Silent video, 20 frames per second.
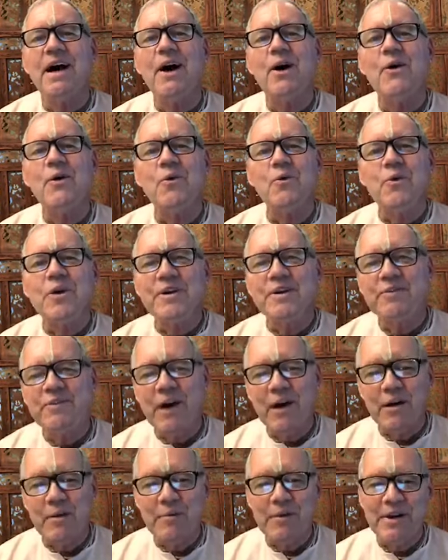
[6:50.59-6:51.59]
uh, we
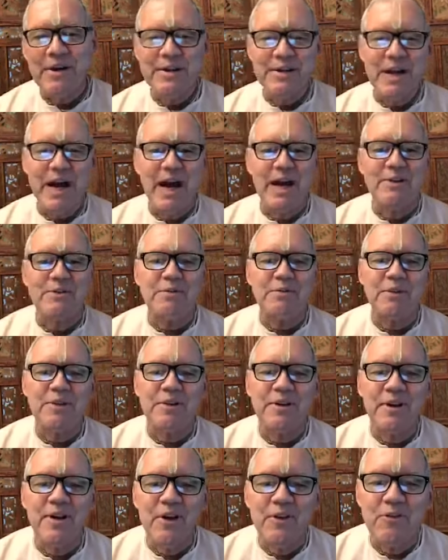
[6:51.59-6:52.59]
develop an
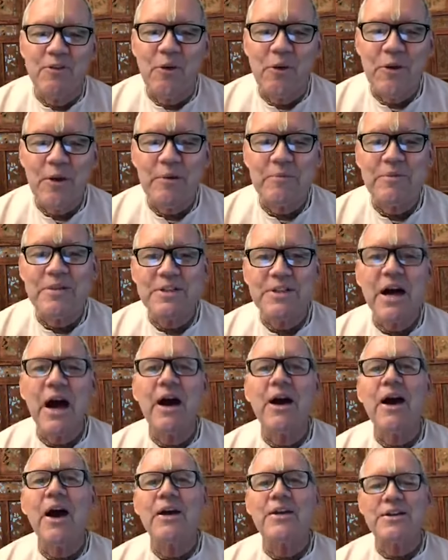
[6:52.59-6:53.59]
attachment for them.
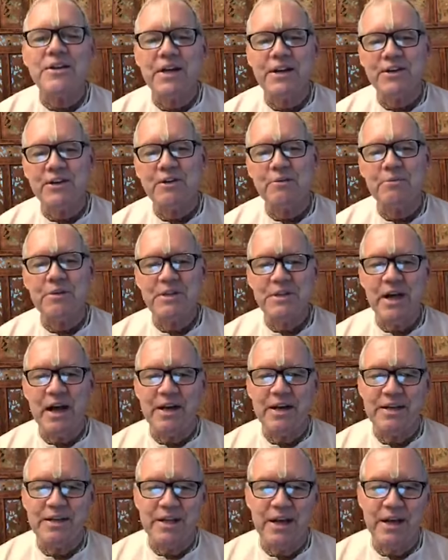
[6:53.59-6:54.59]
Sangat teshu
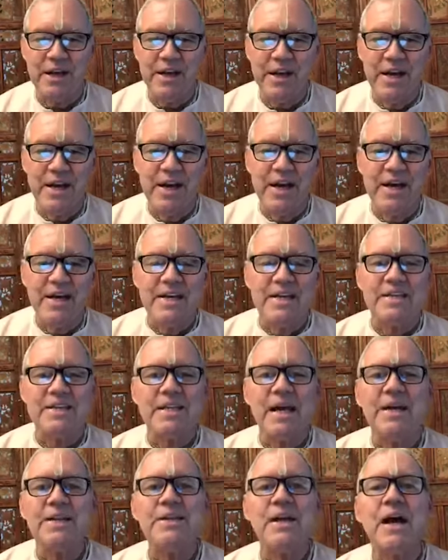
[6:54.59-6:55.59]
vajayate.
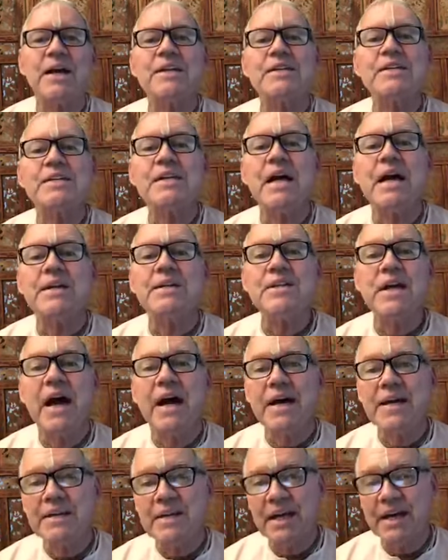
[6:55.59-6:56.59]

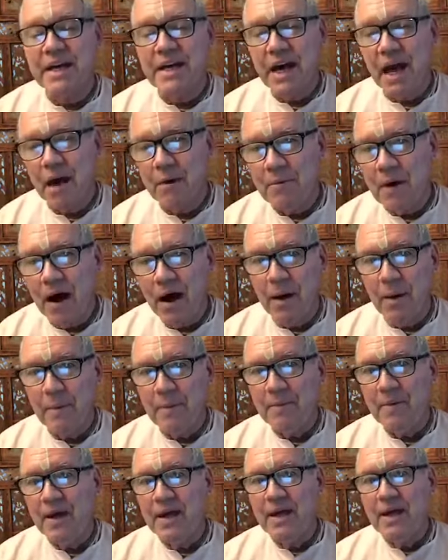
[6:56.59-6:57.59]
sanjayate
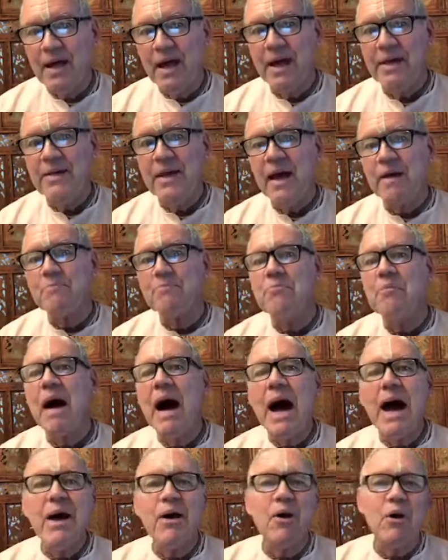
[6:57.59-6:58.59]
kamam. And that
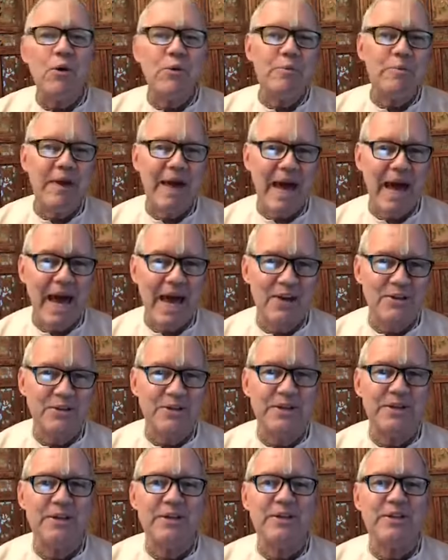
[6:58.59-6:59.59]
mild
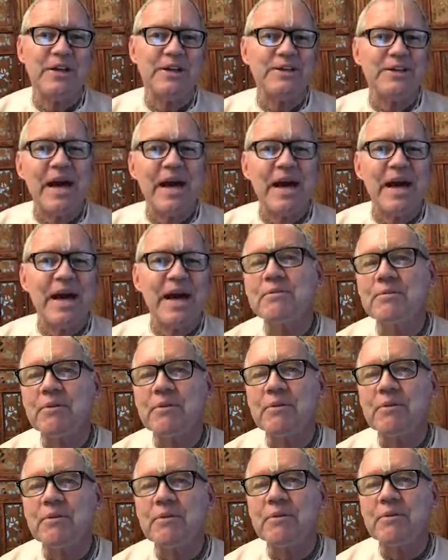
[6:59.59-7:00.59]
passing attachment
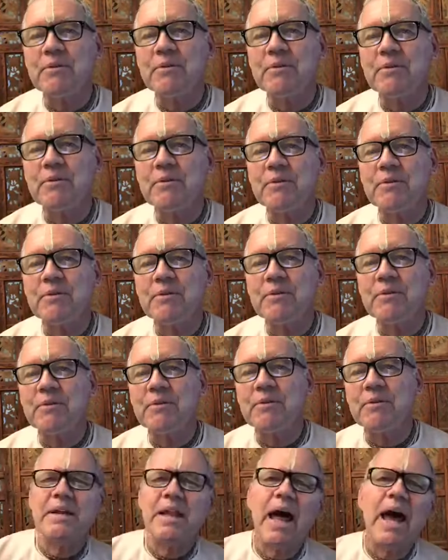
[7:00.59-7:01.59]
would
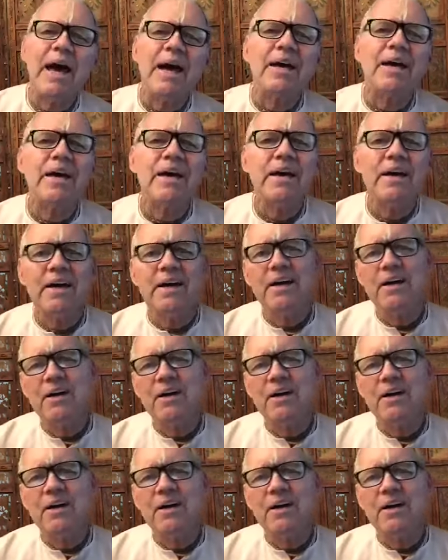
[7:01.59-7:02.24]
be like